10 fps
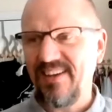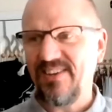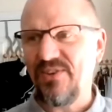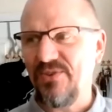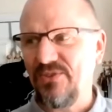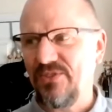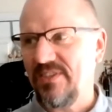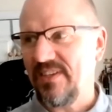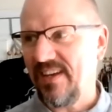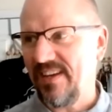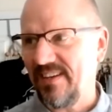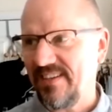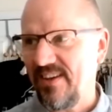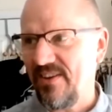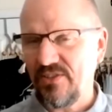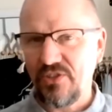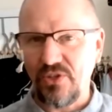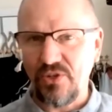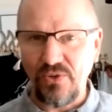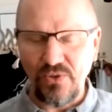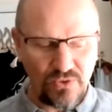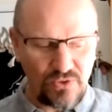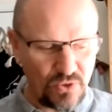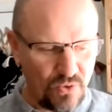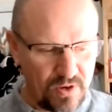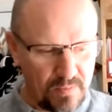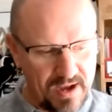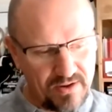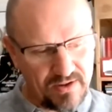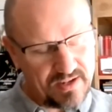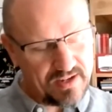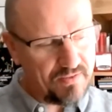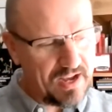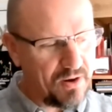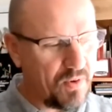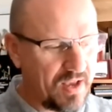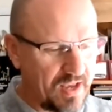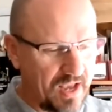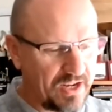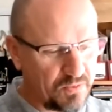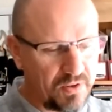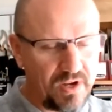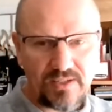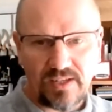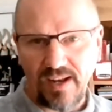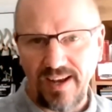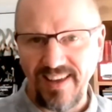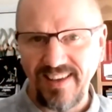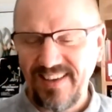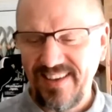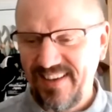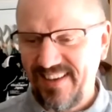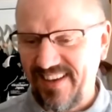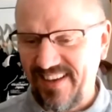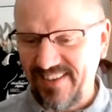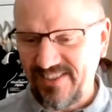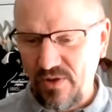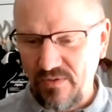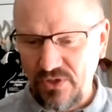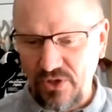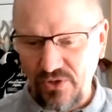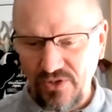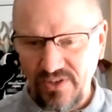who's going to talk about kind of how we engage politically. So over to you.